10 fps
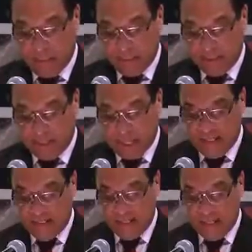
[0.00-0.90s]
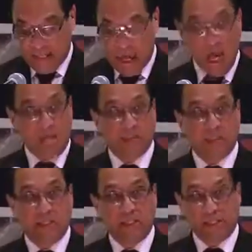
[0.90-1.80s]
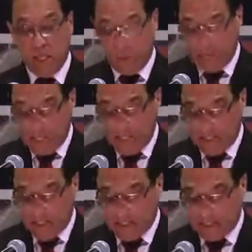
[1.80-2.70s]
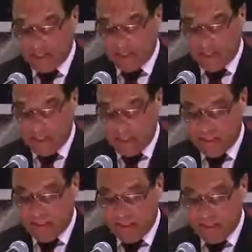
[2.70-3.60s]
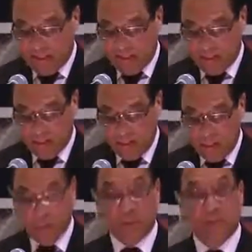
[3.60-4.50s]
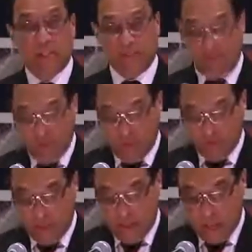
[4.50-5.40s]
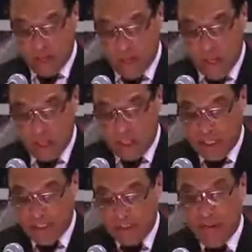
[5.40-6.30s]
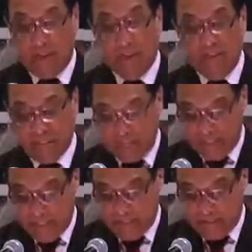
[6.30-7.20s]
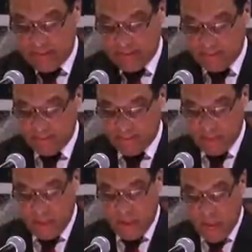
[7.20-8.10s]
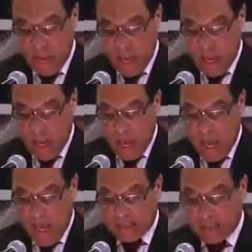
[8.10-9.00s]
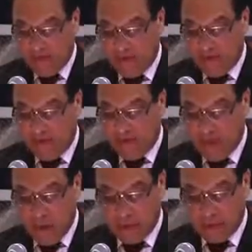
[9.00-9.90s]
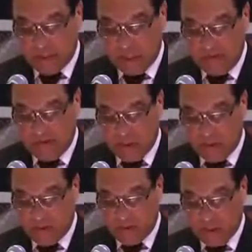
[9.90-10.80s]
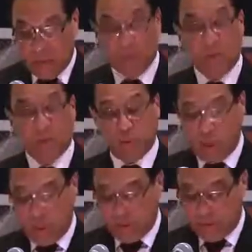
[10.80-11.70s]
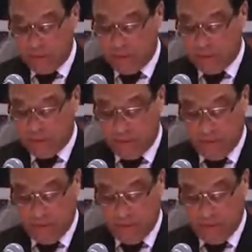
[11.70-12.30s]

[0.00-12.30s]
policy guidance, a strategic outline case is developed, which is then followed by an outline business case. As has been previously announced, the government has retained PricewaterhouseCoopers to